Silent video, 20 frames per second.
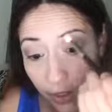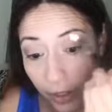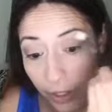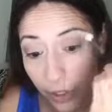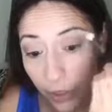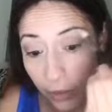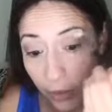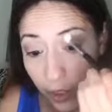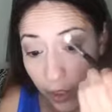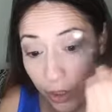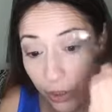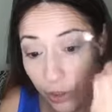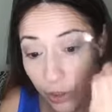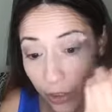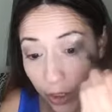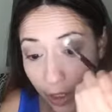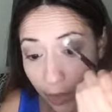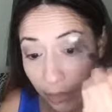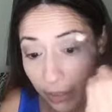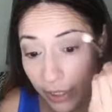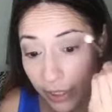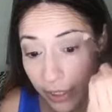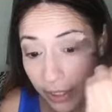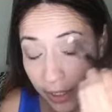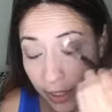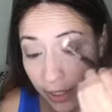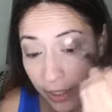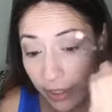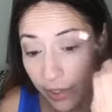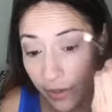you need to start
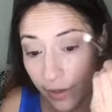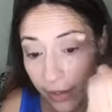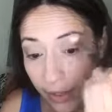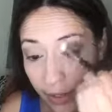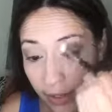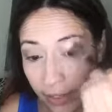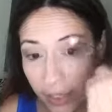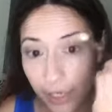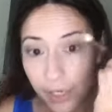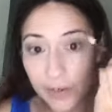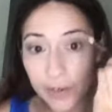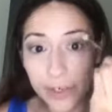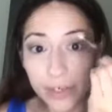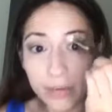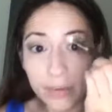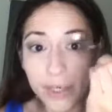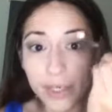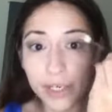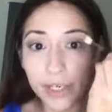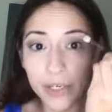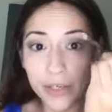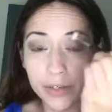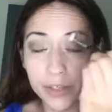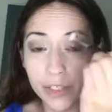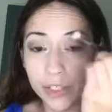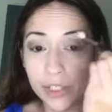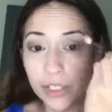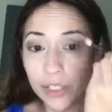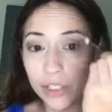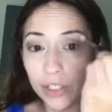blending this area right here
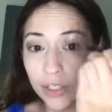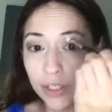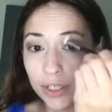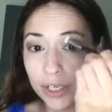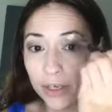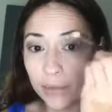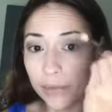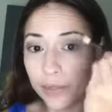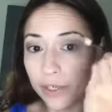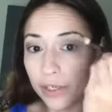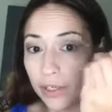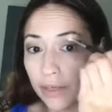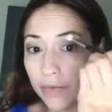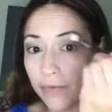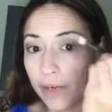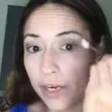just to get rid of